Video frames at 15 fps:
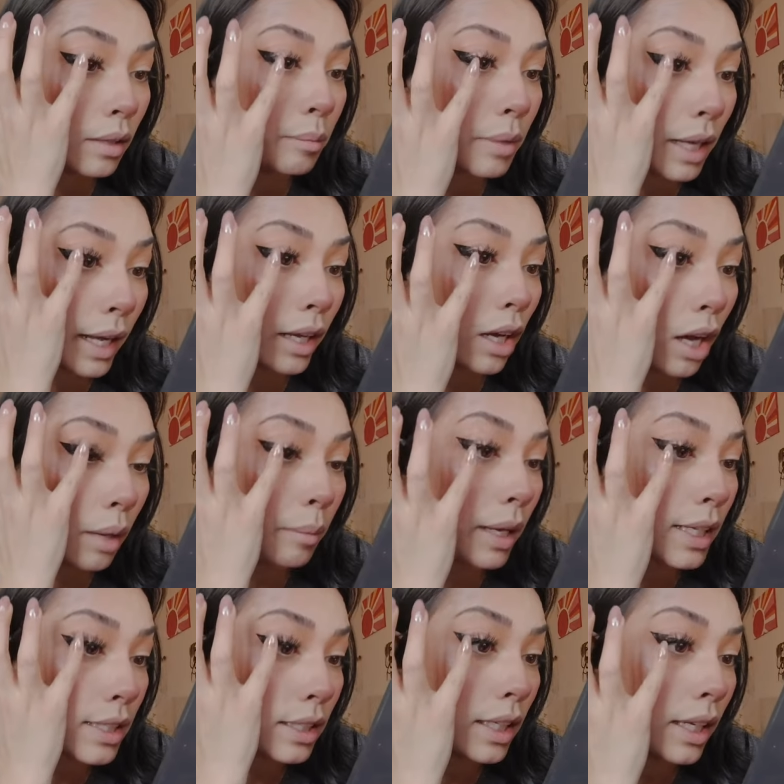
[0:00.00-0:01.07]
but like on
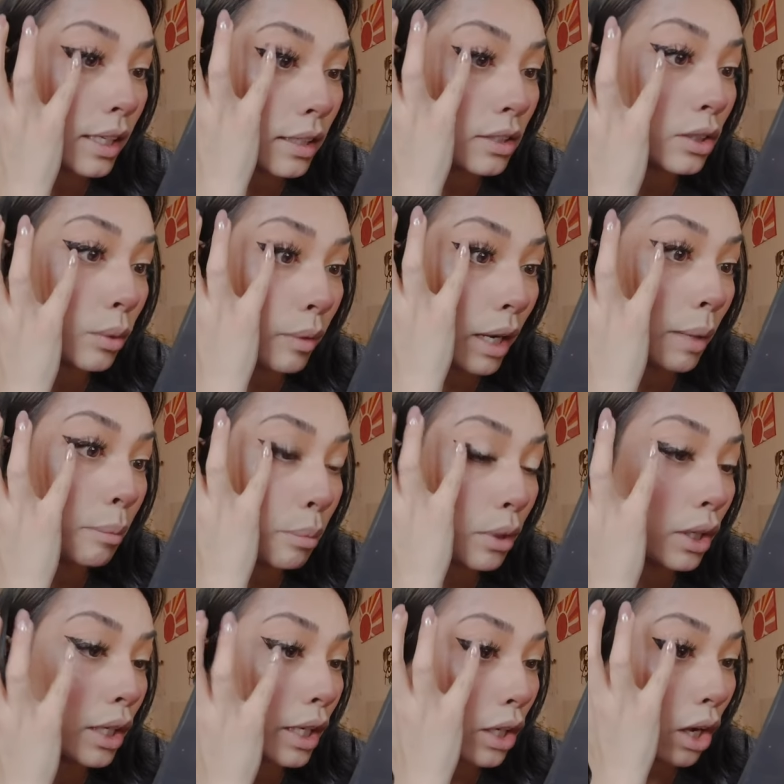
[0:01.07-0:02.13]
my skin. So when I
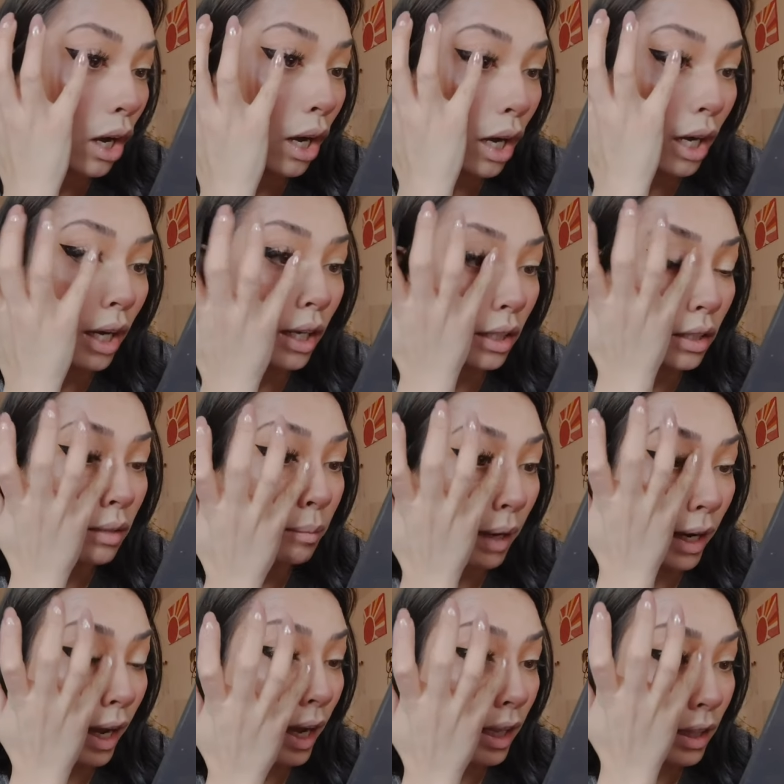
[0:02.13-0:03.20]
put it on
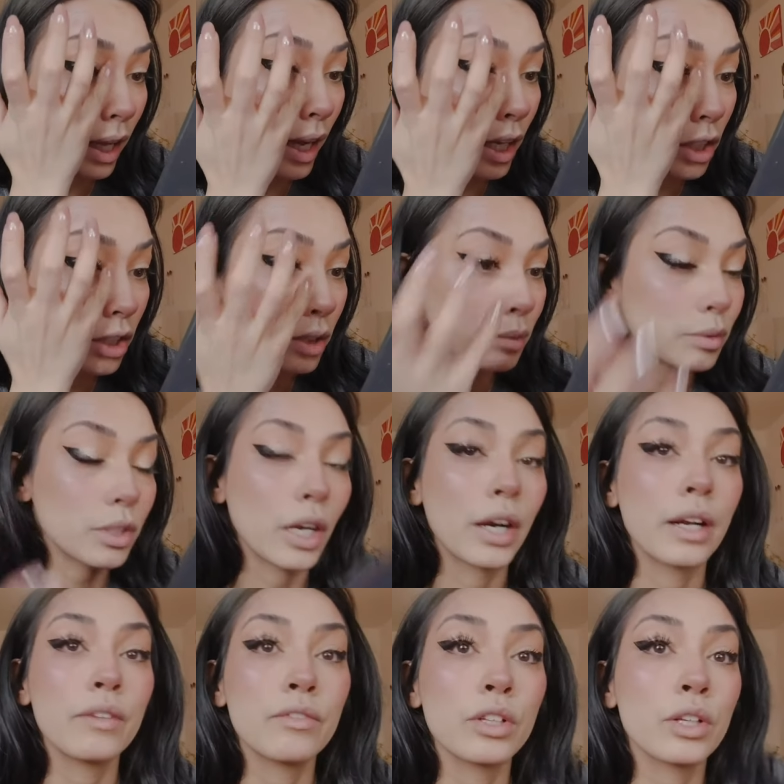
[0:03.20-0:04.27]
my eyelash,
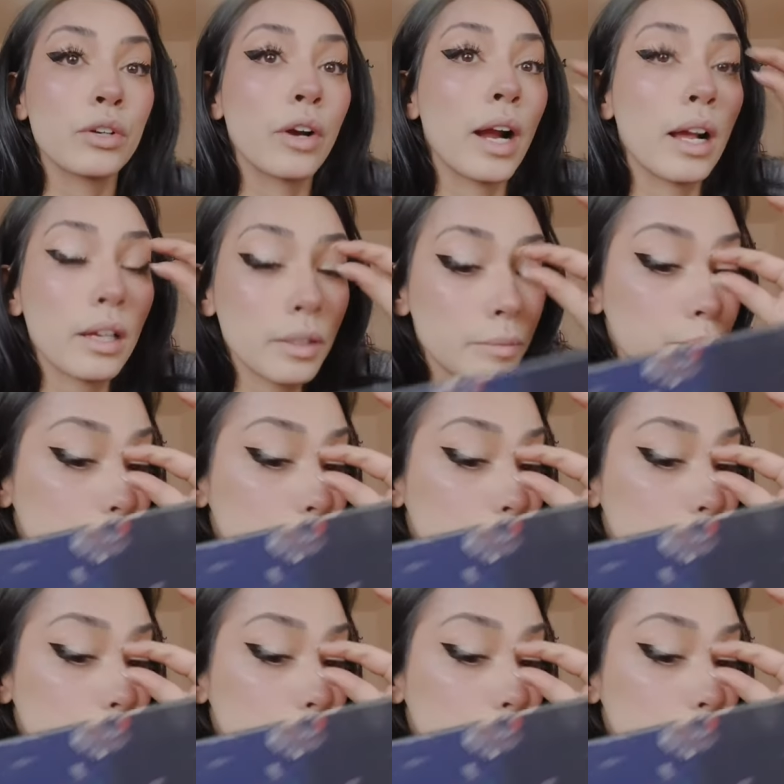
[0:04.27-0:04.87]
sorry for the crack,